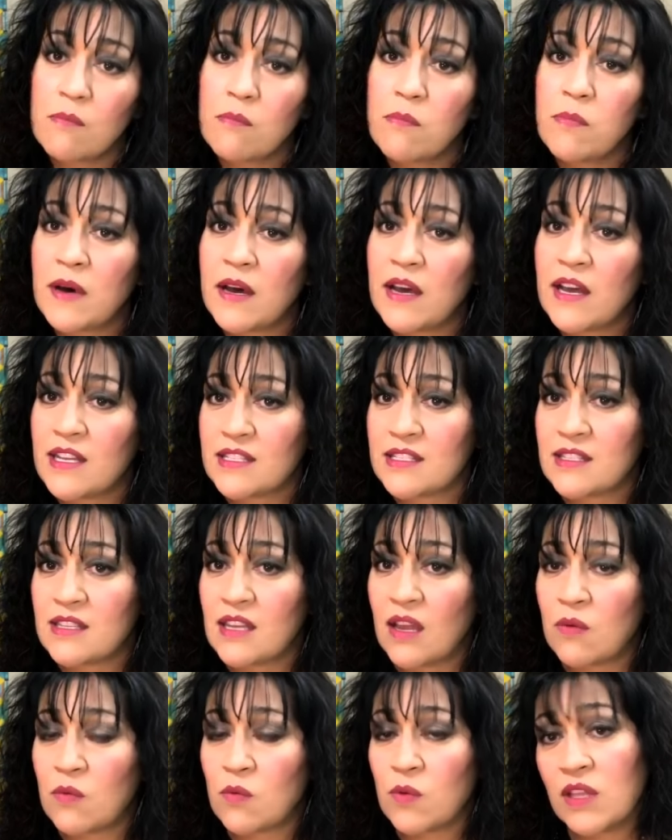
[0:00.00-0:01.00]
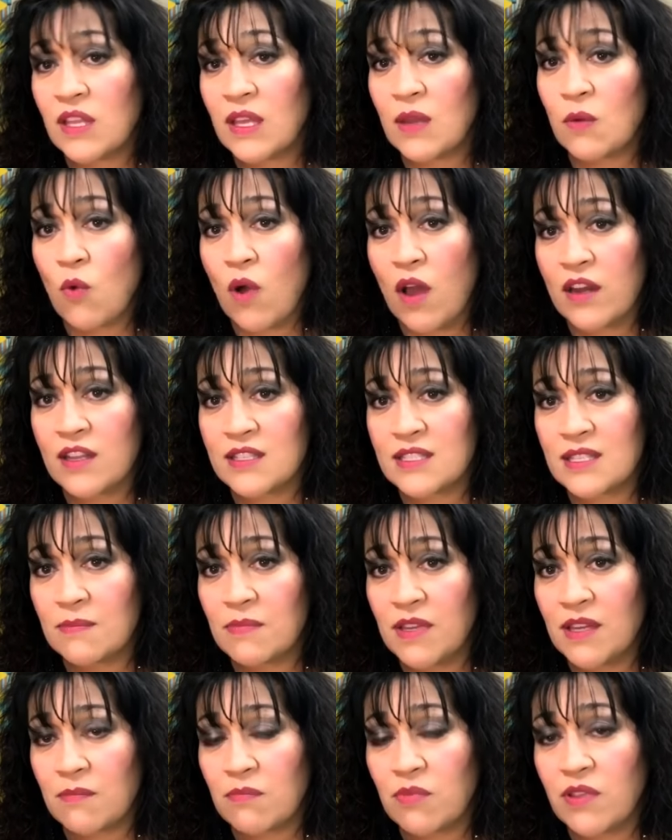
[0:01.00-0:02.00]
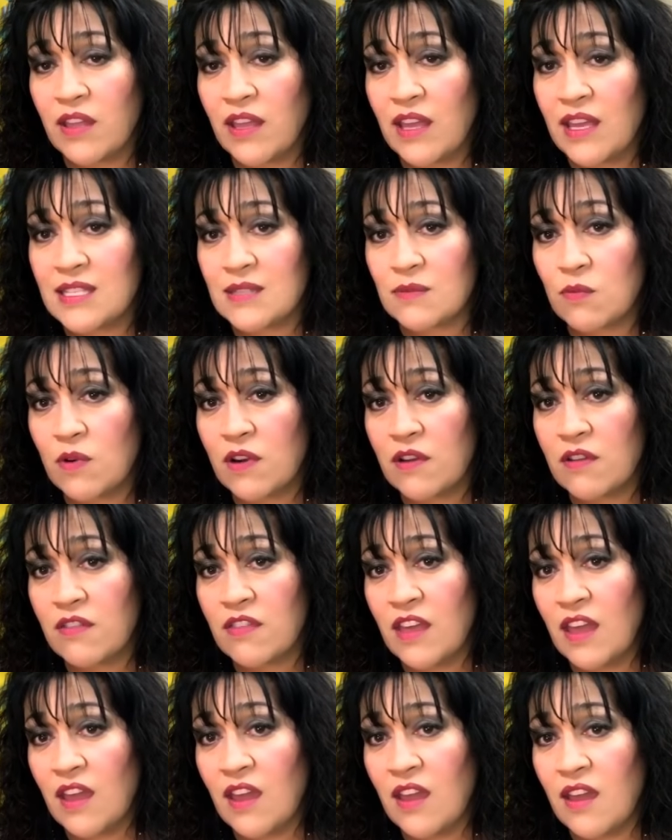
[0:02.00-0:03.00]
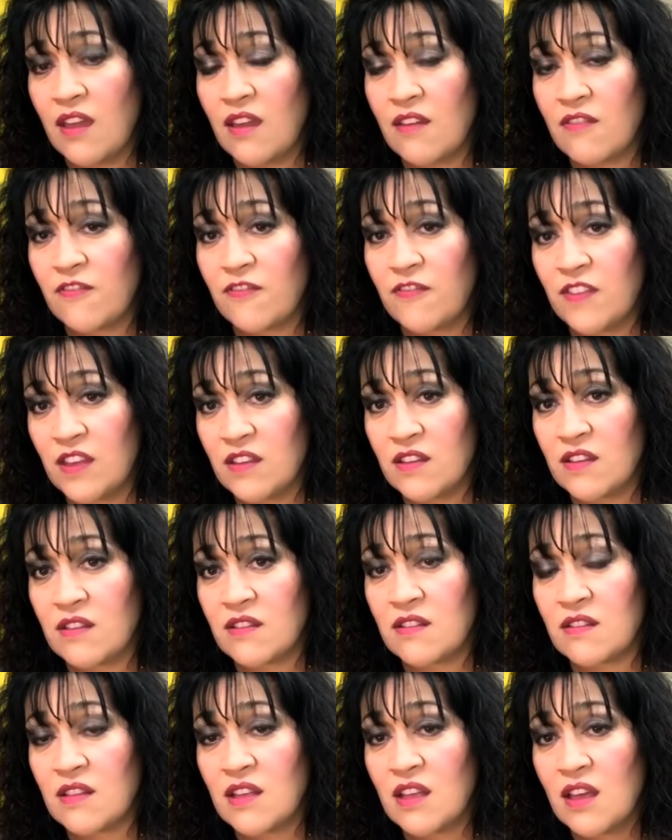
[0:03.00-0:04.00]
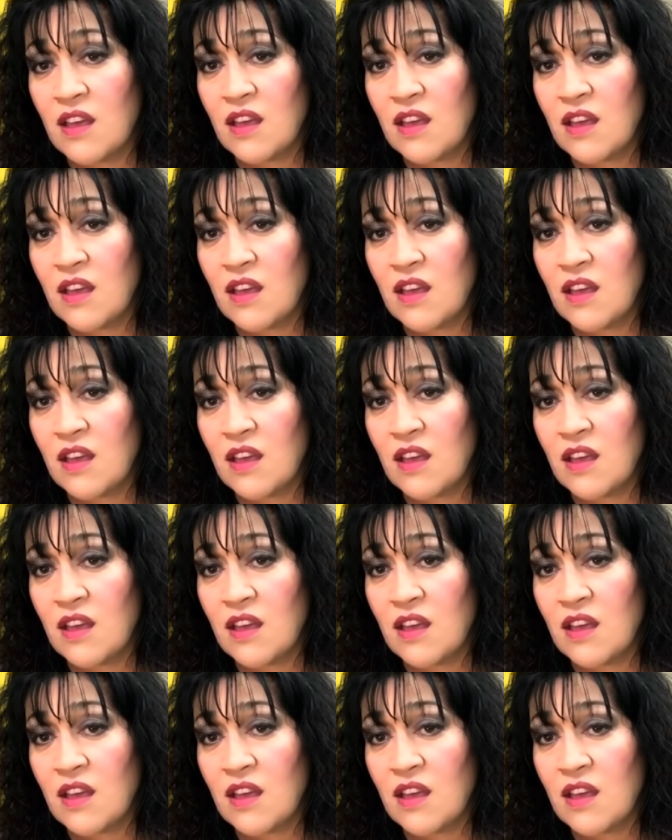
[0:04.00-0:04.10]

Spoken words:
But I really want it to be a place where they feel